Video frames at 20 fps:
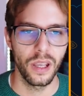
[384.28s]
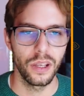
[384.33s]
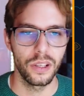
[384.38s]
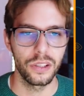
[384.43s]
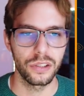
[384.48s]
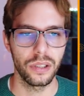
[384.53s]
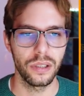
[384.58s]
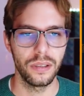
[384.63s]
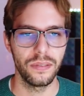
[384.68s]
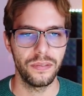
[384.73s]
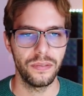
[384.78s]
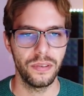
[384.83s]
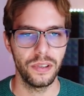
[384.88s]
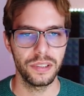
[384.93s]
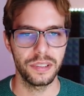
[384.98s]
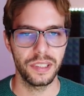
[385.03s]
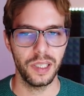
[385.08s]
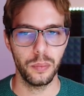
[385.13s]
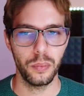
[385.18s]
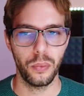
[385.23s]
So
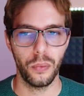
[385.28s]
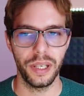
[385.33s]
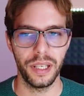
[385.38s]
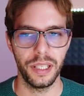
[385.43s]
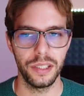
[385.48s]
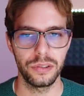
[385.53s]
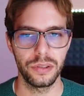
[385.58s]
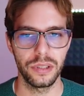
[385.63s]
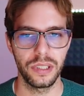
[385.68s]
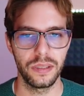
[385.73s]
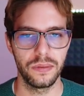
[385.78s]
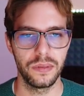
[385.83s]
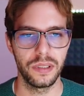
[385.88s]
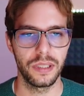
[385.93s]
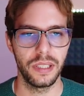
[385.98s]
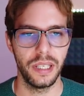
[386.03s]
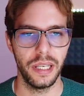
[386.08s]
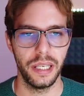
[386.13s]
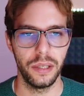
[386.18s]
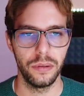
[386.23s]
first up, we need to give it
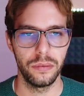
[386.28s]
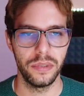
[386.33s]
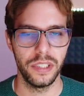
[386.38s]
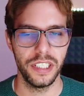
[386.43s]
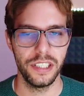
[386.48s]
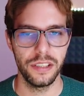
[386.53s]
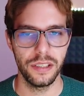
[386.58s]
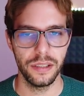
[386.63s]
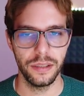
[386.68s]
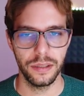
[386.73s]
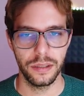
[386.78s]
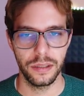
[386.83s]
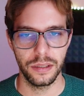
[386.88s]
a region.